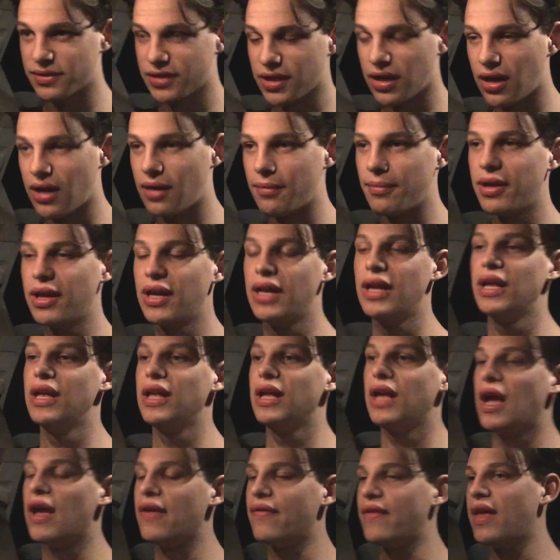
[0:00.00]
time.
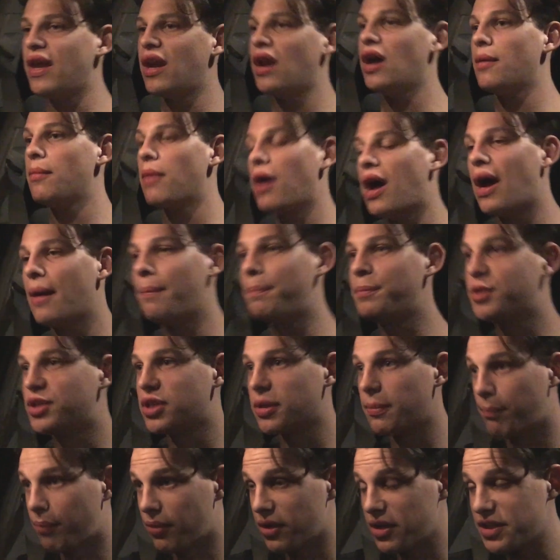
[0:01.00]
And then I'm up
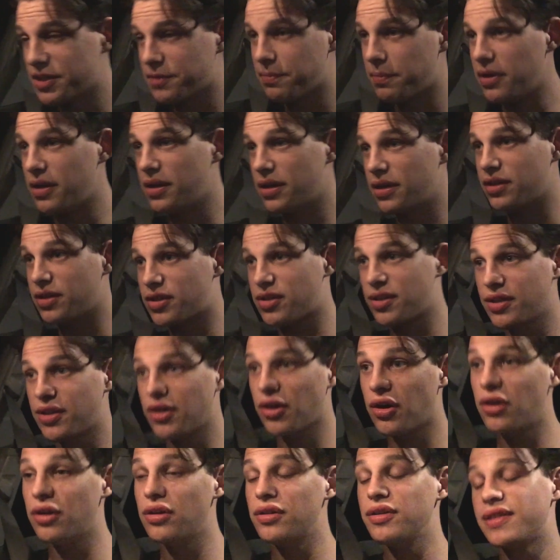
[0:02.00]
to Brisbane to
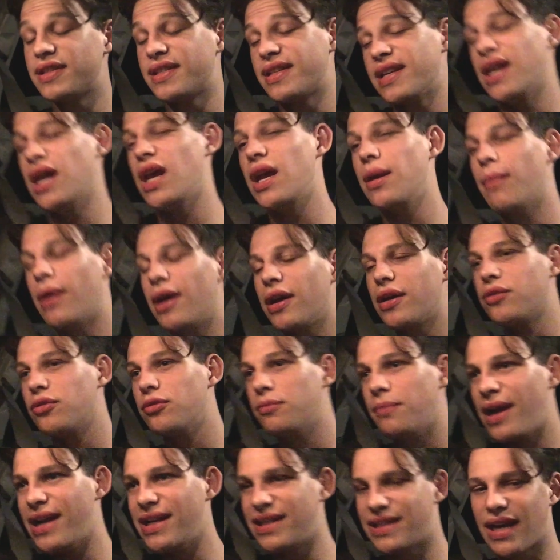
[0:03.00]
go see my
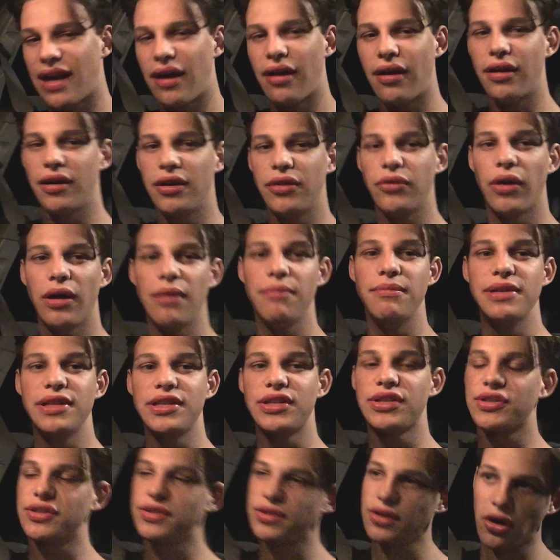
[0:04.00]
good mate Darren, who I miss
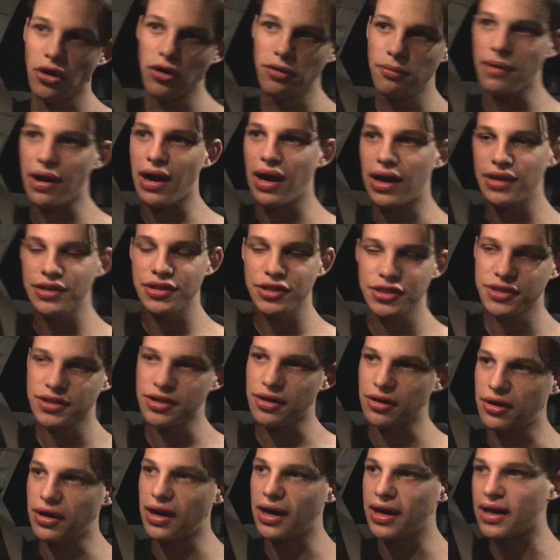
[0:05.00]
so much.
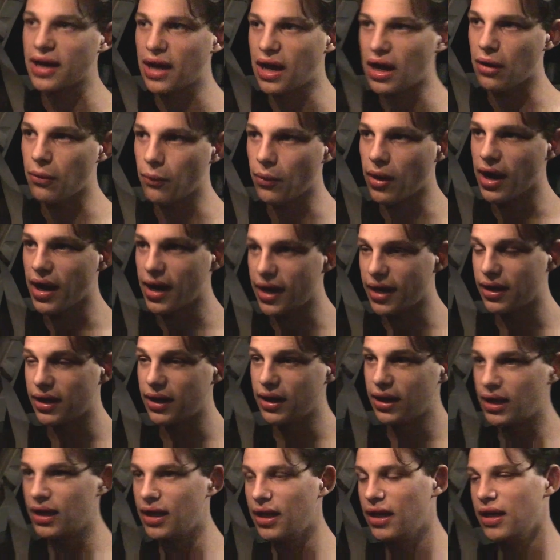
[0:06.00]
So I can't wait
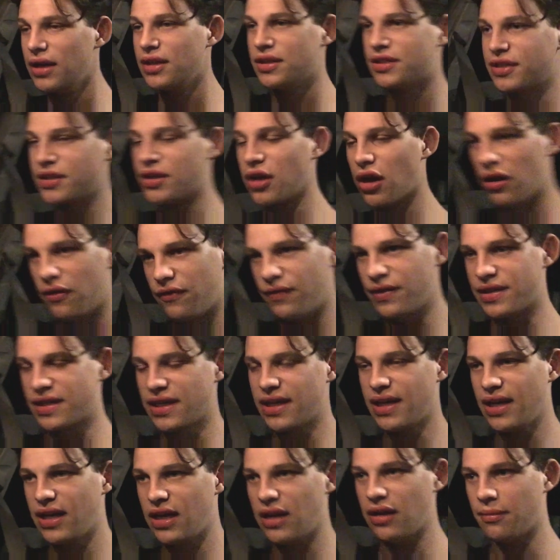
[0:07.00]
to go
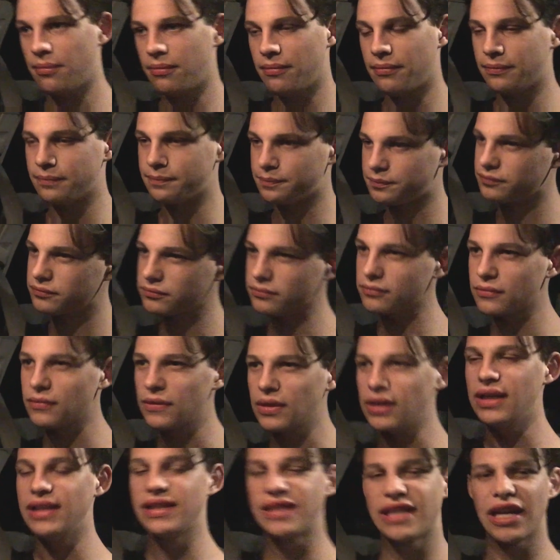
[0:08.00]
visit him.
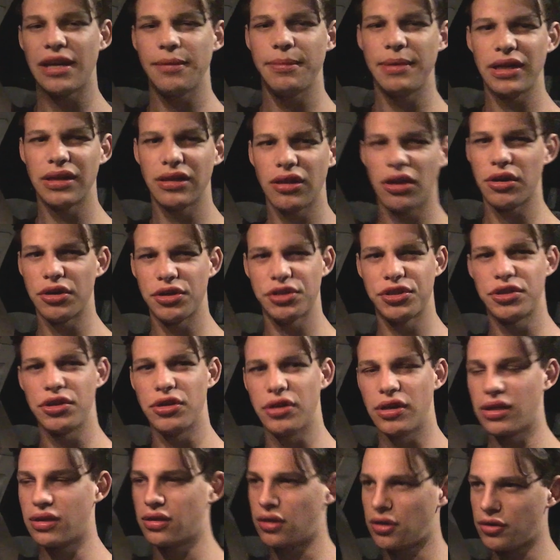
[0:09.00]
It's gonna be a lot of
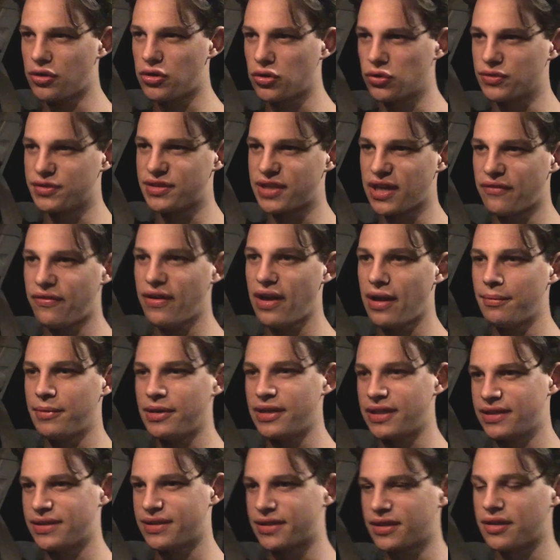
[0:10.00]
shooting, a lot of cool stuff
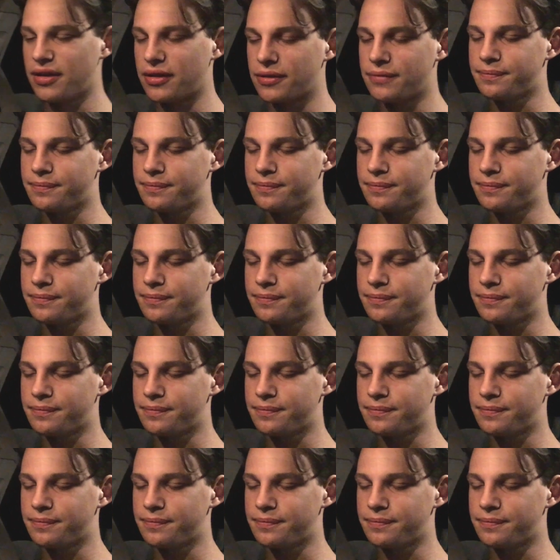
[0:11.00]
happening. So